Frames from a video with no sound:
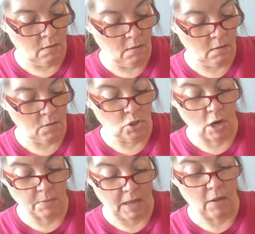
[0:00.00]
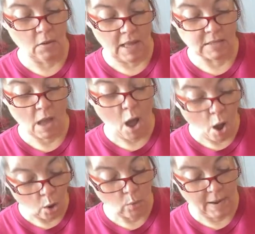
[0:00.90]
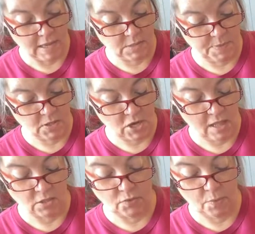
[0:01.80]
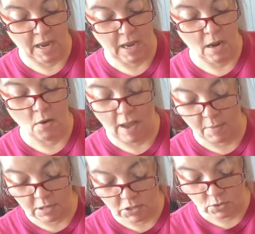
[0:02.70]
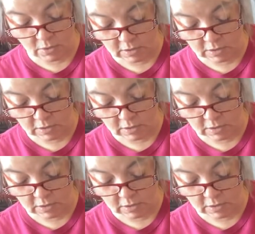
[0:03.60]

Junk mail has always been a challenge for me. Okay, I'm going to do a little